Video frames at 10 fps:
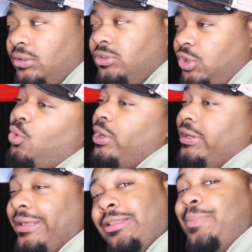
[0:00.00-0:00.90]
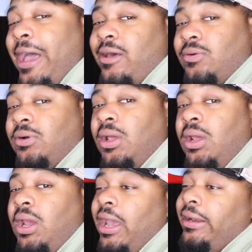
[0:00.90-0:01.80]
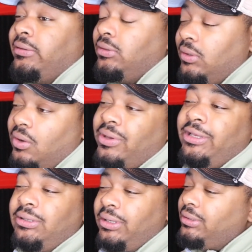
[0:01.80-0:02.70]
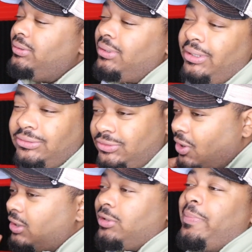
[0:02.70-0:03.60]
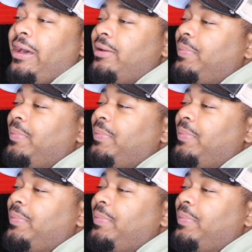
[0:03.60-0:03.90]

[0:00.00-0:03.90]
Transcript: choking in the battle and you know he he he talked about it.